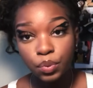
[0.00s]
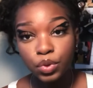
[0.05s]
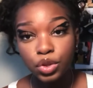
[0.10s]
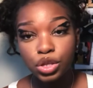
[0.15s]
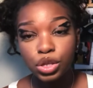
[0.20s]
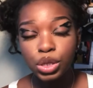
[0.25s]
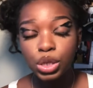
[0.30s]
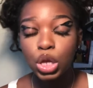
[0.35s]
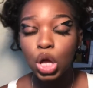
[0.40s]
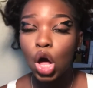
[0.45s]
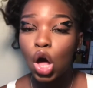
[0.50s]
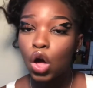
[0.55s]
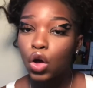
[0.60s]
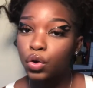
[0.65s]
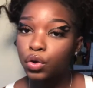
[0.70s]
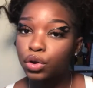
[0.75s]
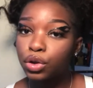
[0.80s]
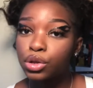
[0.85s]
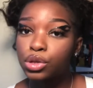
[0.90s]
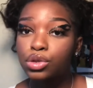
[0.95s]
which is an
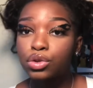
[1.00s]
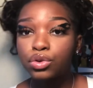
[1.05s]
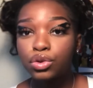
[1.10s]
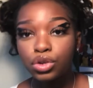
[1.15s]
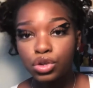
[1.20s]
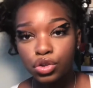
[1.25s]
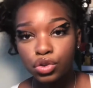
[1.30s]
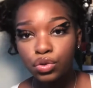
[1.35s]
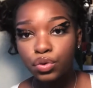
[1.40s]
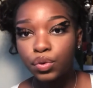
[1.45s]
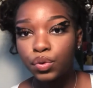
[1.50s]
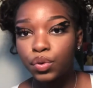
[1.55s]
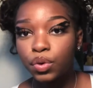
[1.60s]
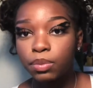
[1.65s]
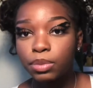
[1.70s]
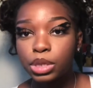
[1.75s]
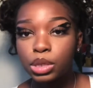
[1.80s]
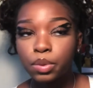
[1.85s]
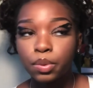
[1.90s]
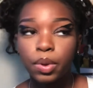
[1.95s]
all-girls traditional
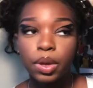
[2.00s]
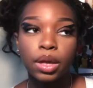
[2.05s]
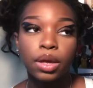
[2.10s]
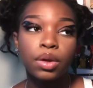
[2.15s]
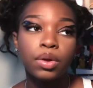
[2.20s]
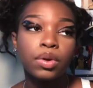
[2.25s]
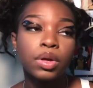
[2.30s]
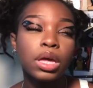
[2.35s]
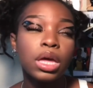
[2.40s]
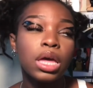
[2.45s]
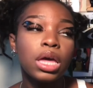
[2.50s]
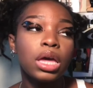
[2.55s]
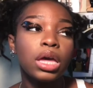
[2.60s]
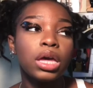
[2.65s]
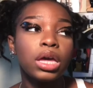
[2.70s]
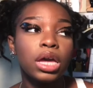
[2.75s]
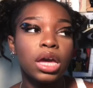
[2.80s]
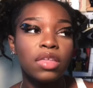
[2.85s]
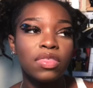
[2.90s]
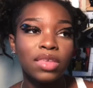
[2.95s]
dorm as well.
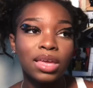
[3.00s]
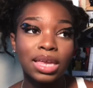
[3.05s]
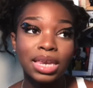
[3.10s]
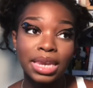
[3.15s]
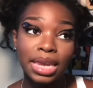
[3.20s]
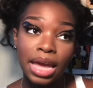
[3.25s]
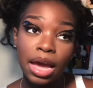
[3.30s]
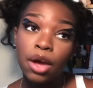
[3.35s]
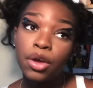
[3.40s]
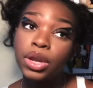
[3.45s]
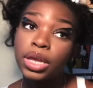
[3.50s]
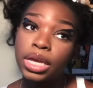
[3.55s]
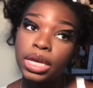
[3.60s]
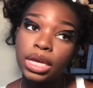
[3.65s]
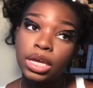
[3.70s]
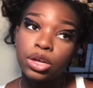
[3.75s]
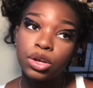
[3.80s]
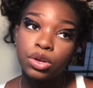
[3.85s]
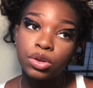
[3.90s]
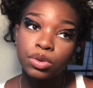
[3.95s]
And then down the
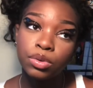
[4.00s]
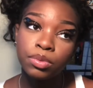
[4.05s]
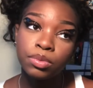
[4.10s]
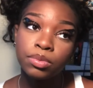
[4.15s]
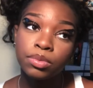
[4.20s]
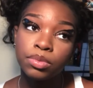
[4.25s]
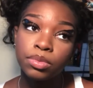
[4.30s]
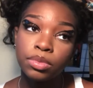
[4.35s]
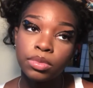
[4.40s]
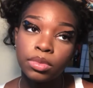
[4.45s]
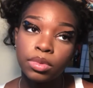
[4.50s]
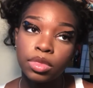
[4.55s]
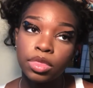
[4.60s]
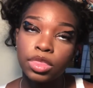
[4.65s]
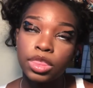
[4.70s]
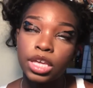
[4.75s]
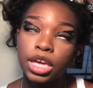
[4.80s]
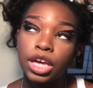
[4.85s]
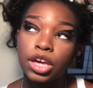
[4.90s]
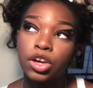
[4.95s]
hill,
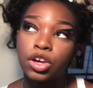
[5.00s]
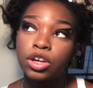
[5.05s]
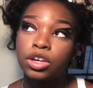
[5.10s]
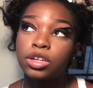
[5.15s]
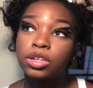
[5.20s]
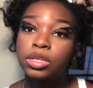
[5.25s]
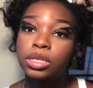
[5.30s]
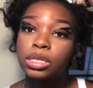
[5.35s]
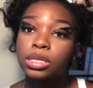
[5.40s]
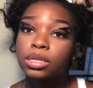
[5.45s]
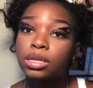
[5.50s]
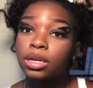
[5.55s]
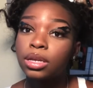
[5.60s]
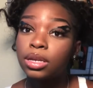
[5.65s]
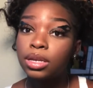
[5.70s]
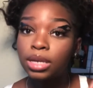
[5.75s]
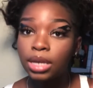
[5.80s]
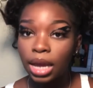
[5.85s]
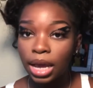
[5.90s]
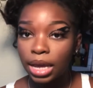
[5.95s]
there's
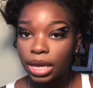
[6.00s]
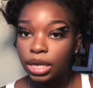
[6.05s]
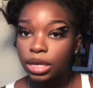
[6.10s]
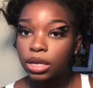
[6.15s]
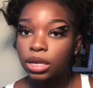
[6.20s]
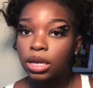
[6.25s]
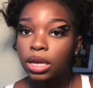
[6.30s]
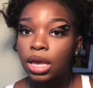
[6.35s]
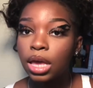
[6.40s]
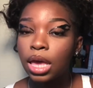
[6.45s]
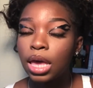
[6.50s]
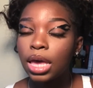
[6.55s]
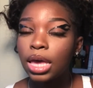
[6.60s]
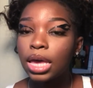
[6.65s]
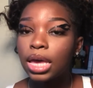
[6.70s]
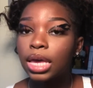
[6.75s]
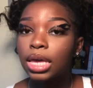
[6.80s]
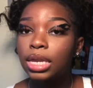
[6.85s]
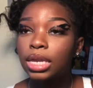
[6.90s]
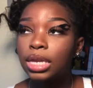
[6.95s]
Night.
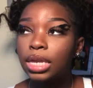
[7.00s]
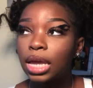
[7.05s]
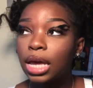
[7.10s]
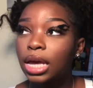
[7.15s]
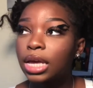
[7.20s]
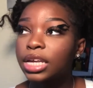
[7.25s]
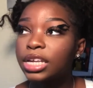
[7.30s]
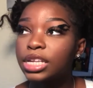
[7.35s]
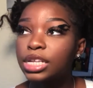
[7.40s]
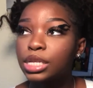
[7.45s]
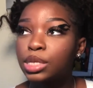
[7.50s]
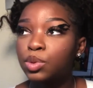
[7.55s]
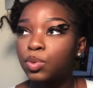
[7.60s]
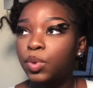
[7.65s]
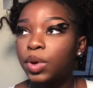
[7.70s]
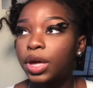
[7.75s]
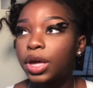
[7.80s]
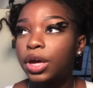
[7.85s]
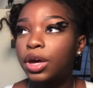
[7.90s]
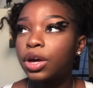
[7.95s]
And Night is
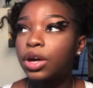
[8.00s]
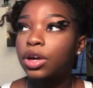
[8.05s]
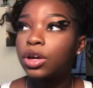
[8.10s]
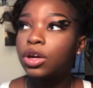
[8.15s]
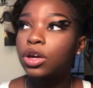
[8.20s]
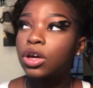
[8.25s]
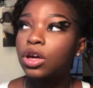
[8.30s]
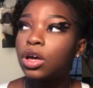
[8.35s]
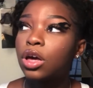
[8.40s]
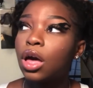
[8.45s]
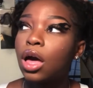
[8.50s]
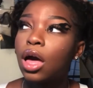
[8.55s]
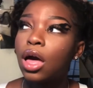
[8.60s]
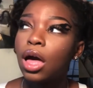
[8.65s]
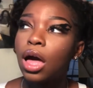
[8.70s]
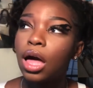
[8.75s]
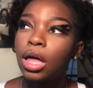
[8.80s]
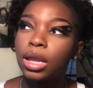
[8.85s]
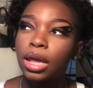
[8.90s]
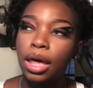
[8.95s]
where
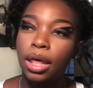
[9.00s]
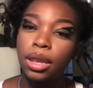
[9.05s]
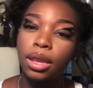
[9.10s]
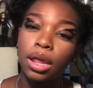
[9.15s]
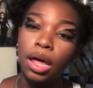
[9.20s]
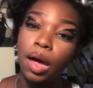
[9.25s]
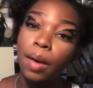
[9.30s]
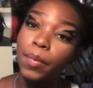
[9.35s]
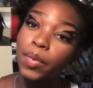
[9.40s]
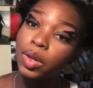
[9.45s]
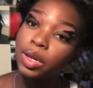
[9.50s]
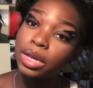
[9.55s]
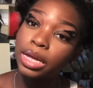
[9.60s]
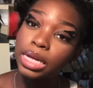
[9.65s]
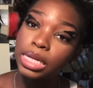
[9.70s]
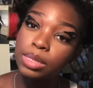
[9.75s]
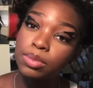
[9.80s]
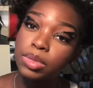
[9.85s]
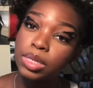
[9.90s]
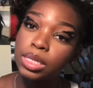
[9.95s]
a lot of the
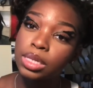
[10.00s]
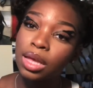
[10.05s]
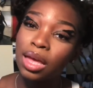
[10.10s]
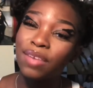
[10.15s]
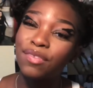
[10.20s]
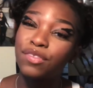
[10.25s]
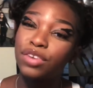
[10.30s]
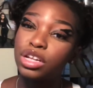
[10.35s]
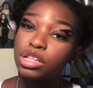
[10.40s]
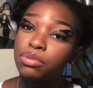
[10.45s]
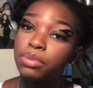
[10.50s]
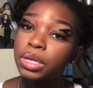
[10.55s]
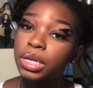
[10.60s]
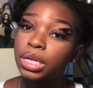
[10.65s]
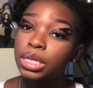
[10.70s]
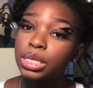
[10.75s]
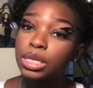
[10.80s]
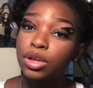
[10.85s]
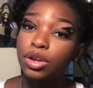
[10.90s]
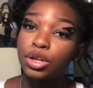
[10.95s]
upperclassmen stay. Freshmen
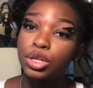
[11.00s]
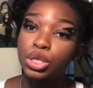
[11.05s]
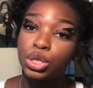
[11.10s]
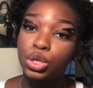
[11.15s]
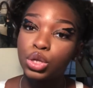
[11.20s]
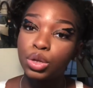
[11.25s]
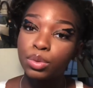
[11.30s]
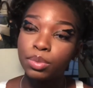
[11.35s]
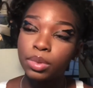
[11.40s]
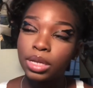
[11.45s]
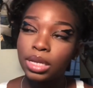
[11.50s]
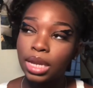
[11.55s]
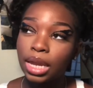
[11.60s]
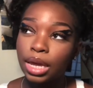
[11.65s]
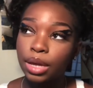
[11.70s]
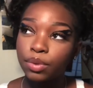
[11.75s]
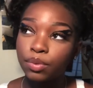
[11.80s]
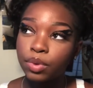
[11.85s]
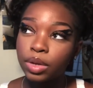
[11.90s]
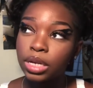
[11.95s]
can stay there too, but
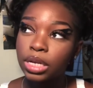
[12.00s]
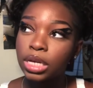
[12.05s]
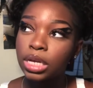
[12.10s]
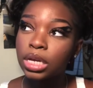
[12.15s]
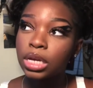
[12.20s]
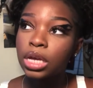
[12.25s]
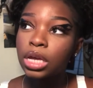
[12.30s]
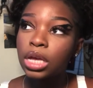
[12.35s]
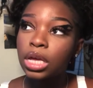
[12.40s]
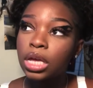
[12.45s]
like really,